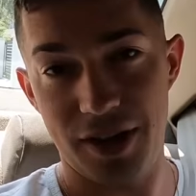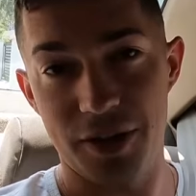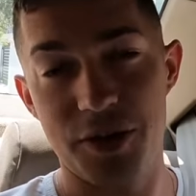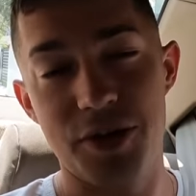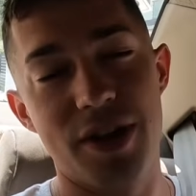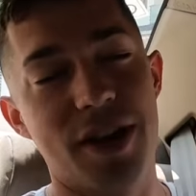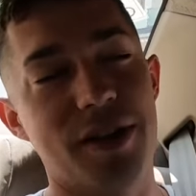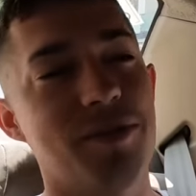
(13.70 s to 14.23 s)
I
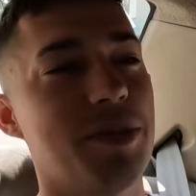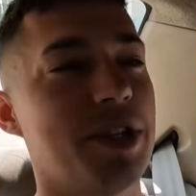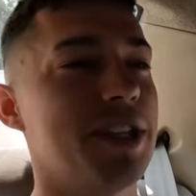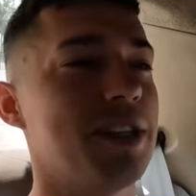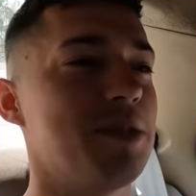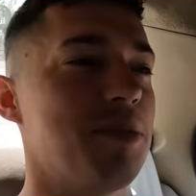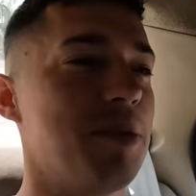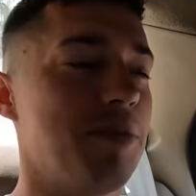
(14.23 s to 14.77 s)
learned that
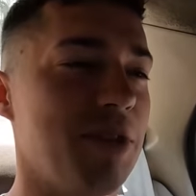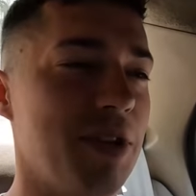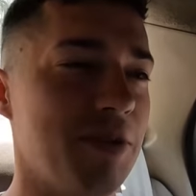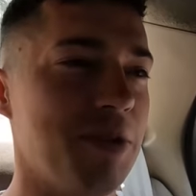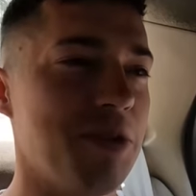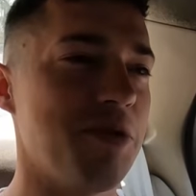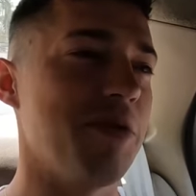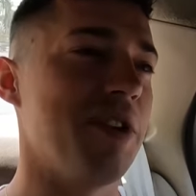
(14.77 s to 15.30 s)
because people
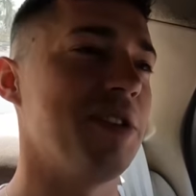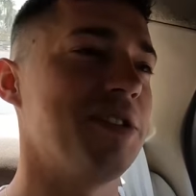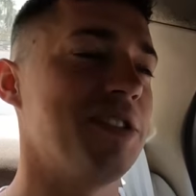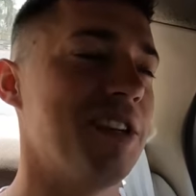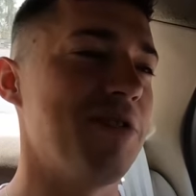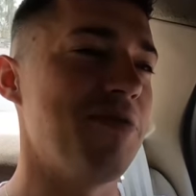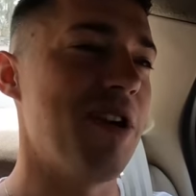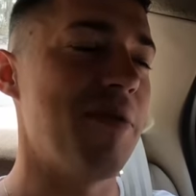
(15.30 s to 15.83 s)
never knew when I was
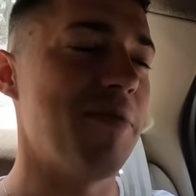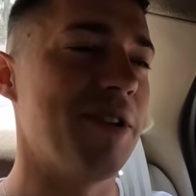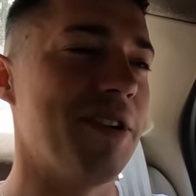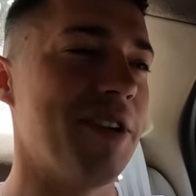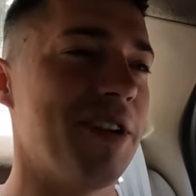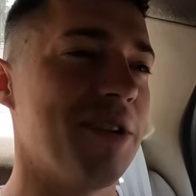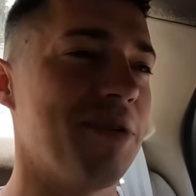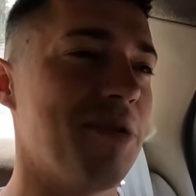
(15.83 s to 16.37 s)
saying
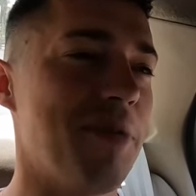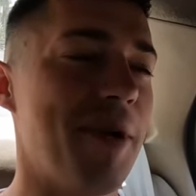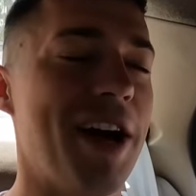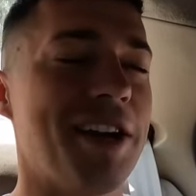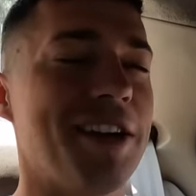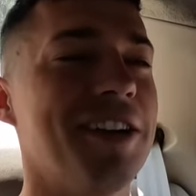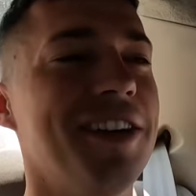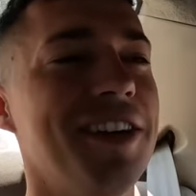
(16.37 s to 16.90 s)

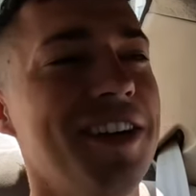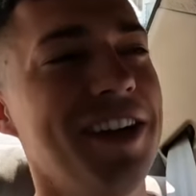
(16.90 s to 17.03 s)
Ramada.